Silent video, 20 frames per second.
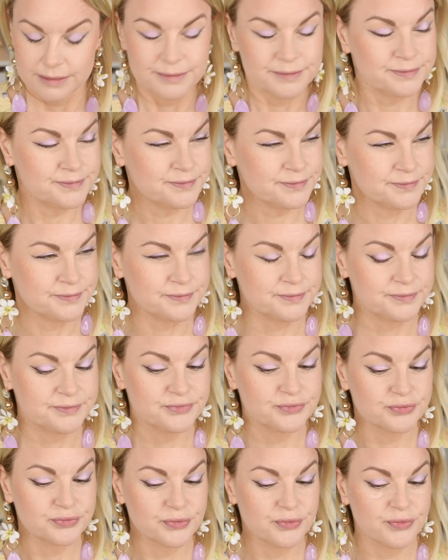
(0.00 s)

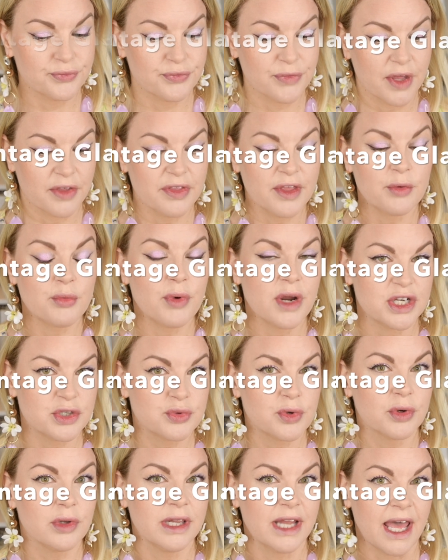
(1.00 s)
the
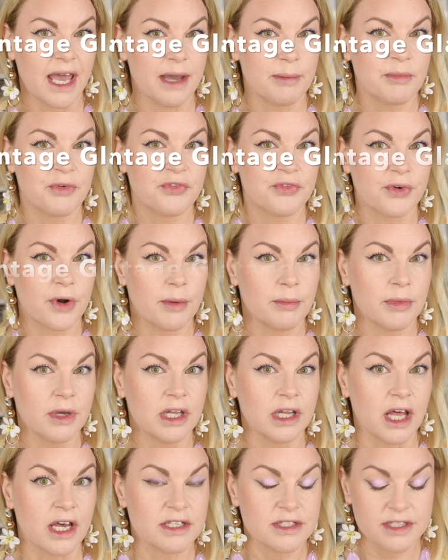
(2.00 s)
Retro Glam from
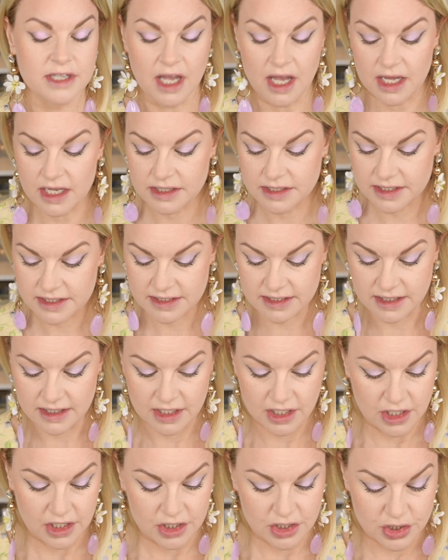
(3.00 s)
Gloss Gods,
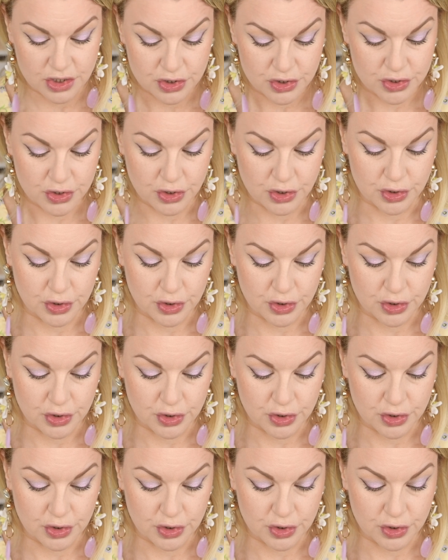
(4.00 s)
just so you